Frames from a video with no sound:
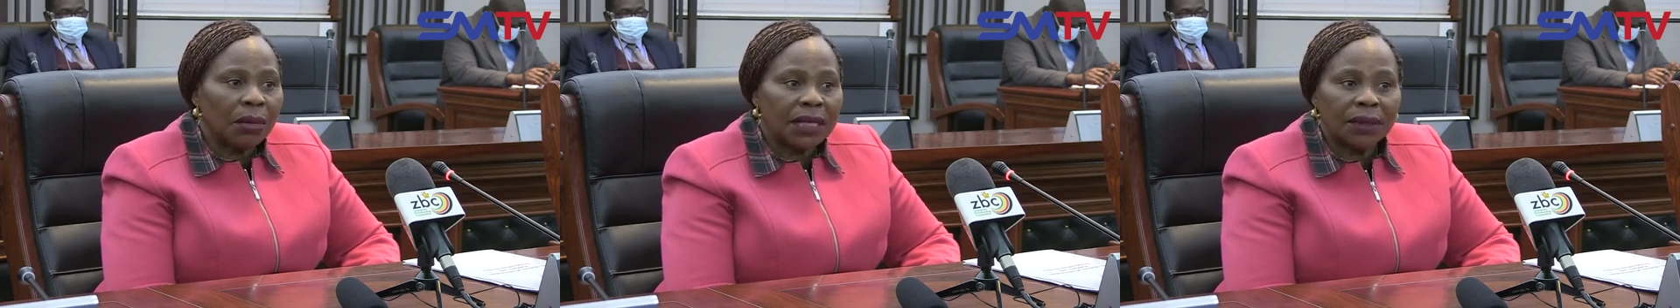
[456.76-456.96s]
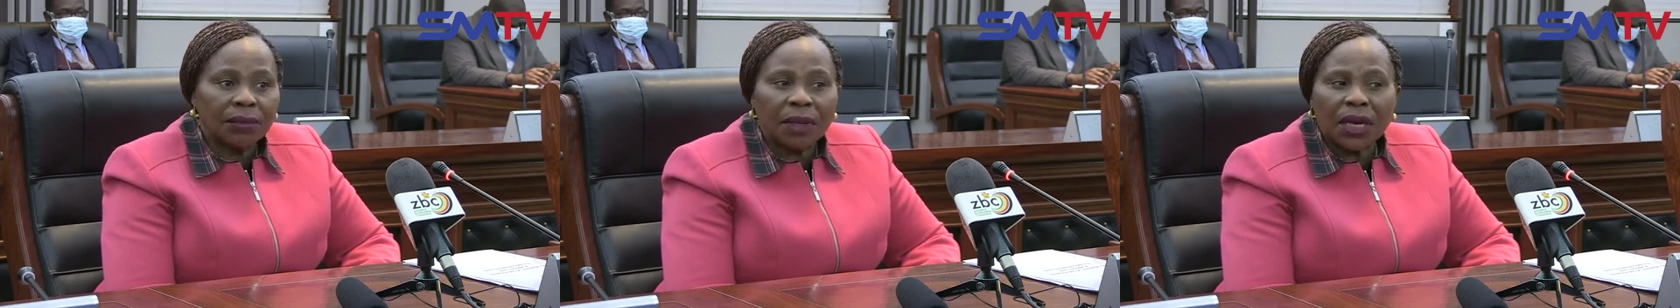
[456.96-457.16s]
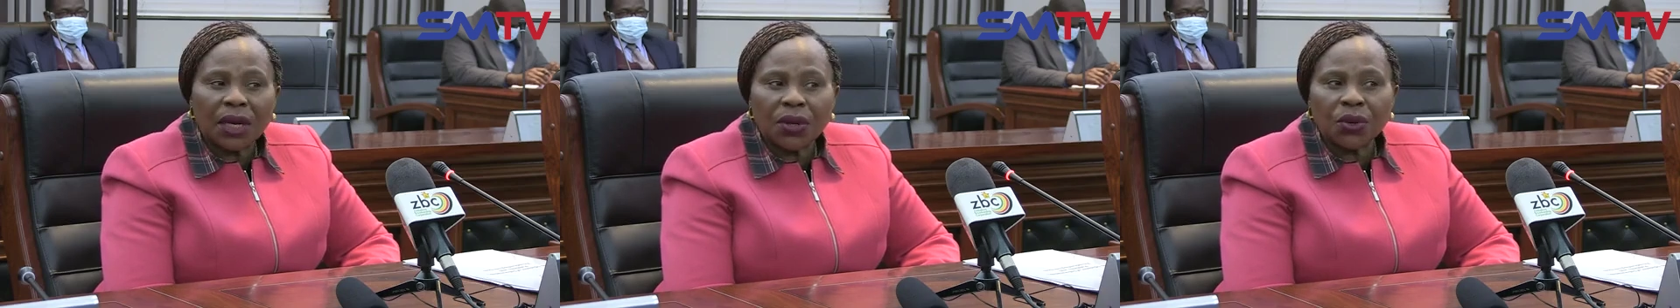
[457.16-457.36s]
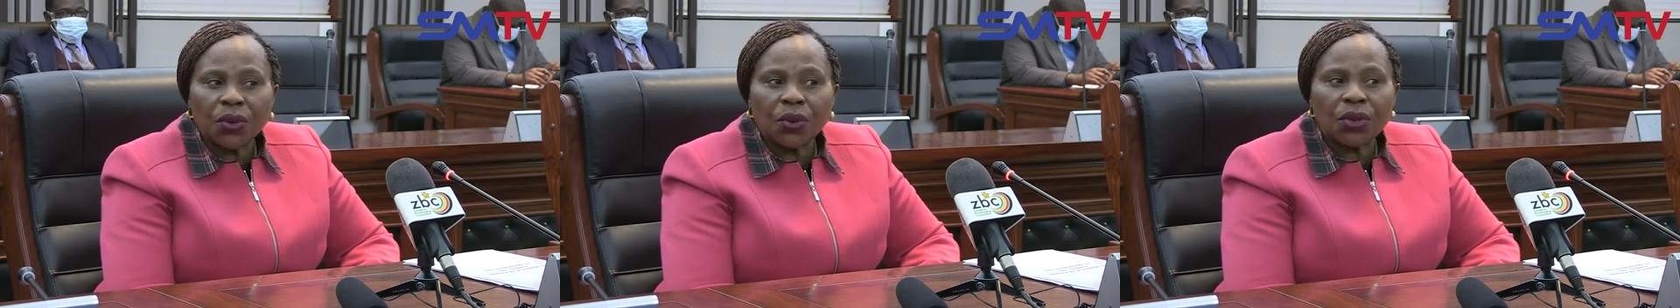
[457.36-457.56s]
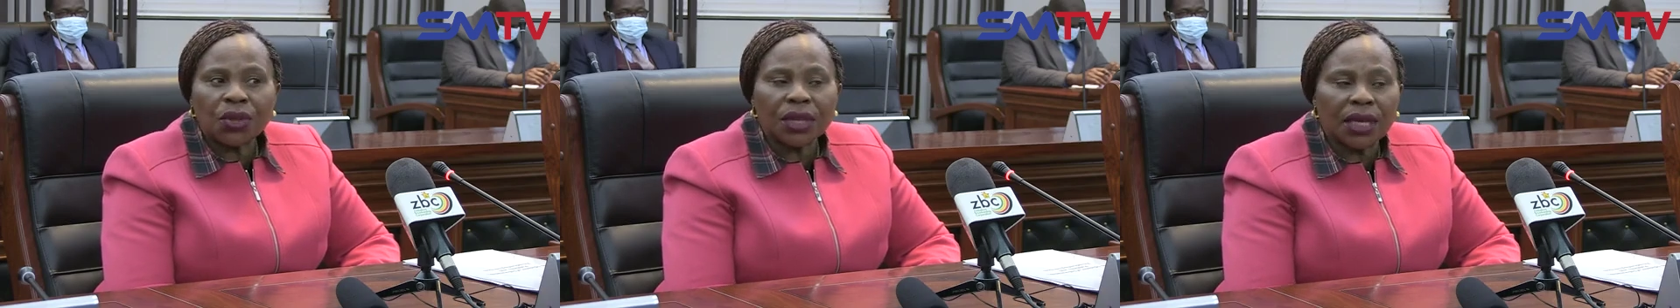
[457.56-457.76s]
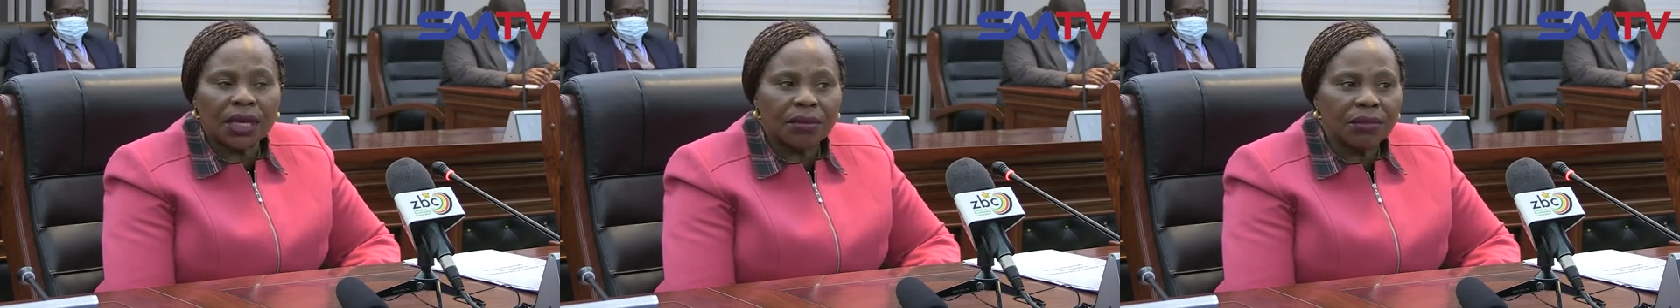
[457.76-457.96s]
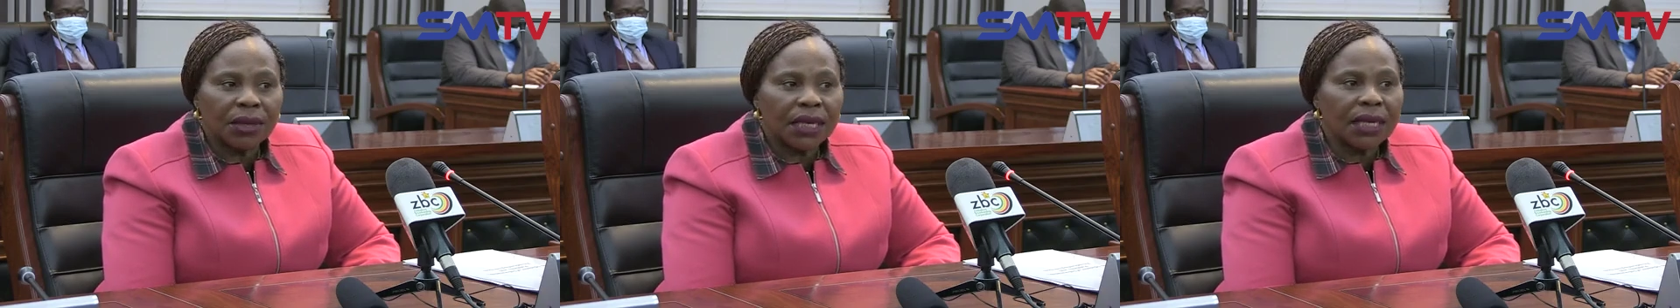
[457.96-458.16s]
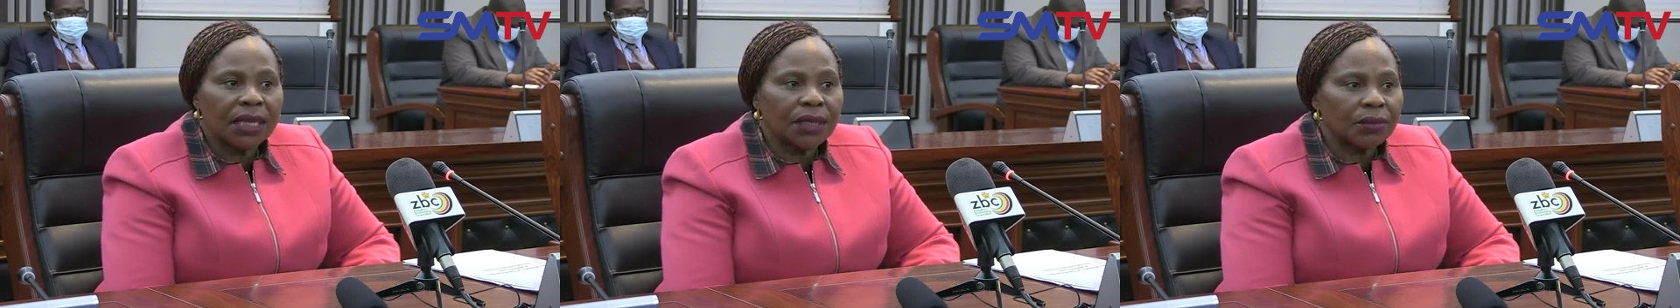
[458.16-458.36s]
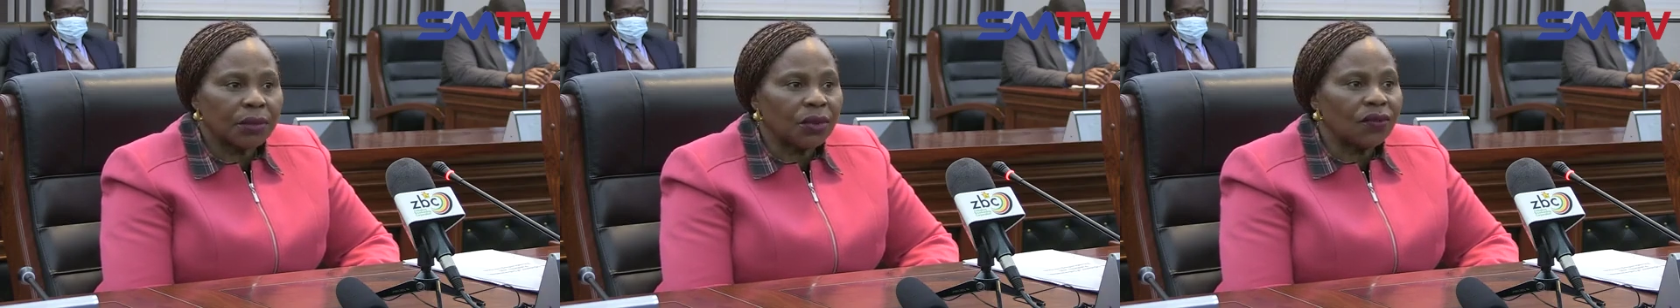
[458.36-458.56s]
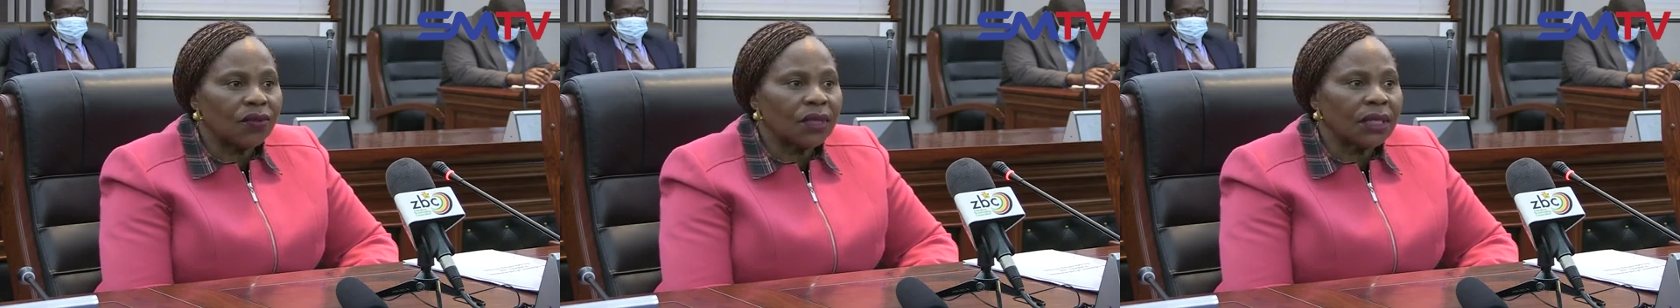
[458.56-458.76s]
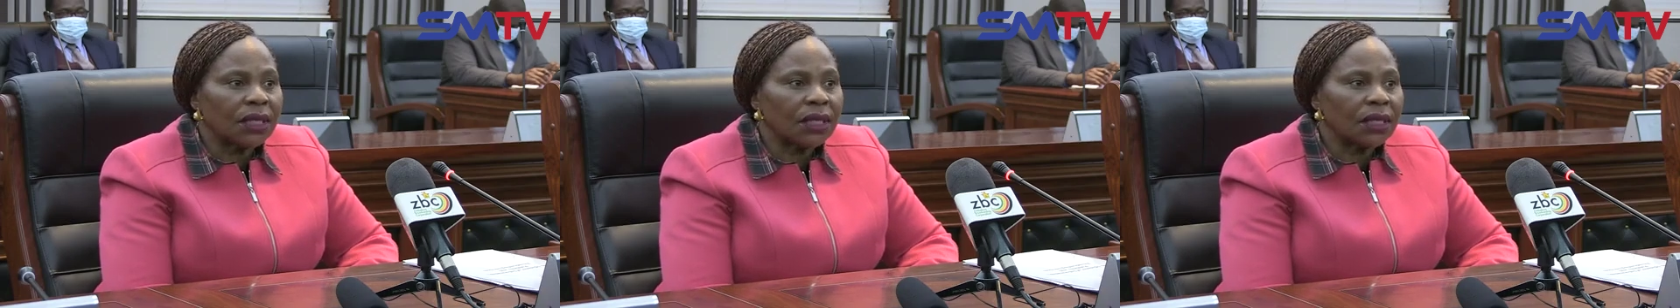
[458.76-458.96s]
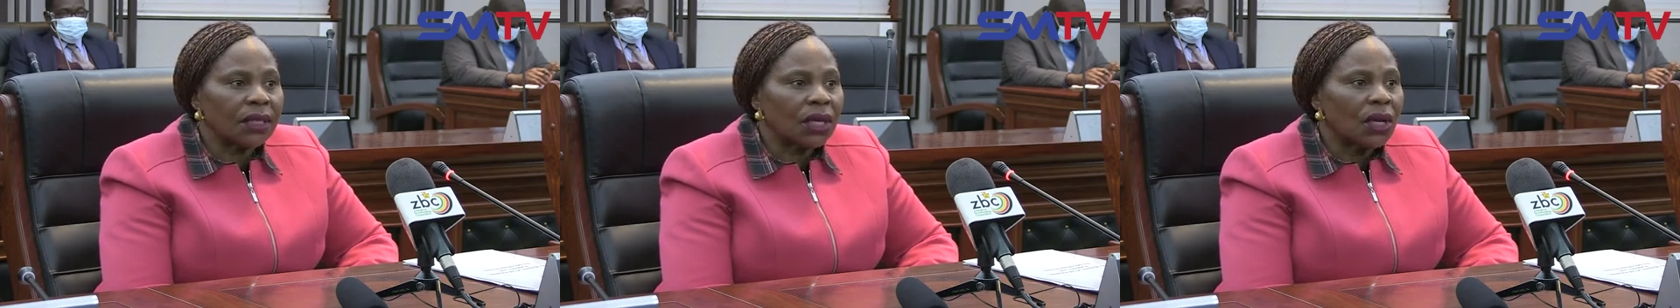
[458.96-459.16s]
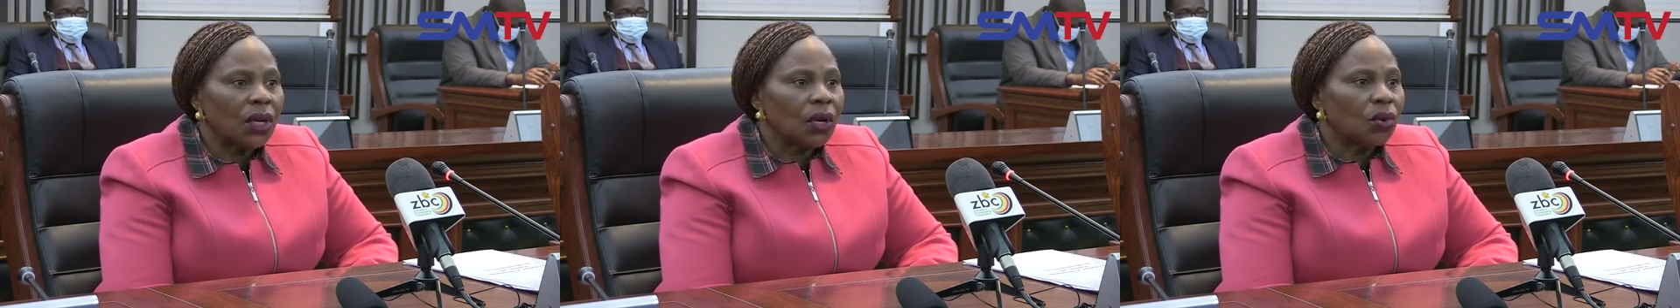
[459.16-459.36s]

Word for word: Matabele North and Midlands provinces,